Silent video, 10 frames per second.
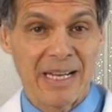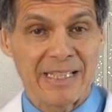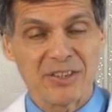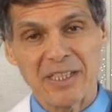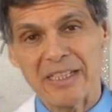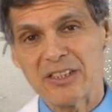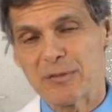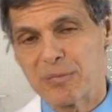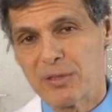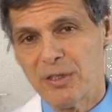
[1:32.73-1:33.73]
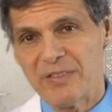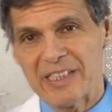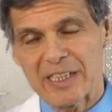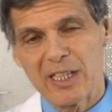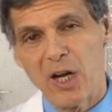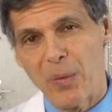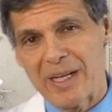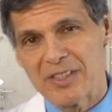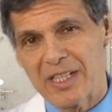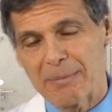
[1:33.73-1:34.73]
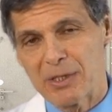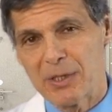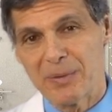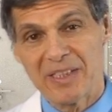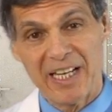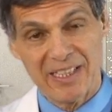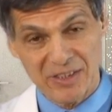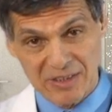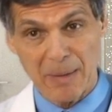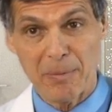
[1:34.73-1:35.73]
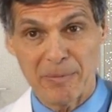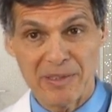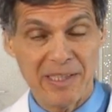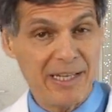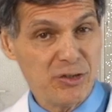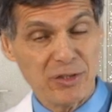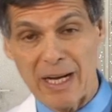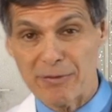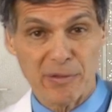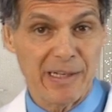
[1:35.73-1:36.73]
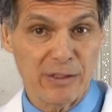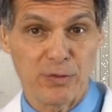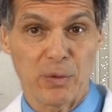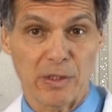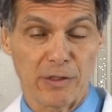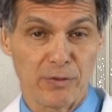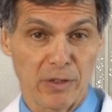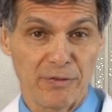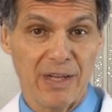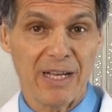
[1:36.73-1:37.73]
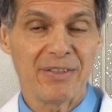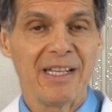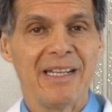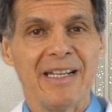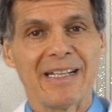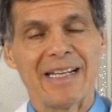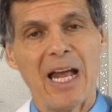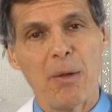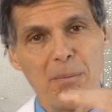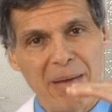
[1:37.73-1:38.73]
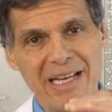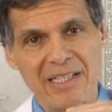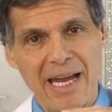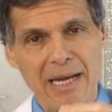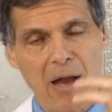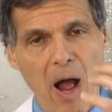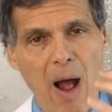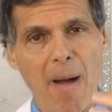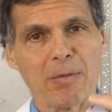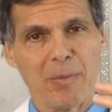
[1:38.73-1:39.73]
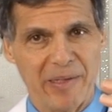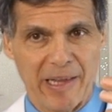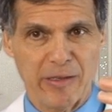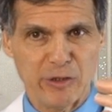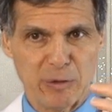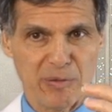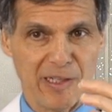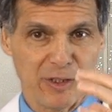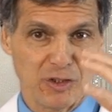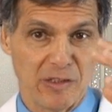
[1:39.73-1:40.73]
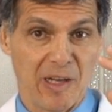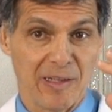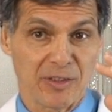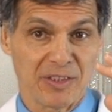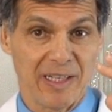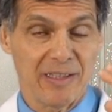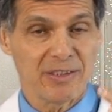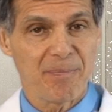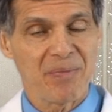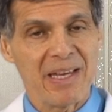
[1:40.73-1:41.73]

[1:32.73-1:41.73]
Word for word: Studies have proven that coenzyme Q10 supplementation after age 40 or 45 can help maintain optimal energy production in all our cells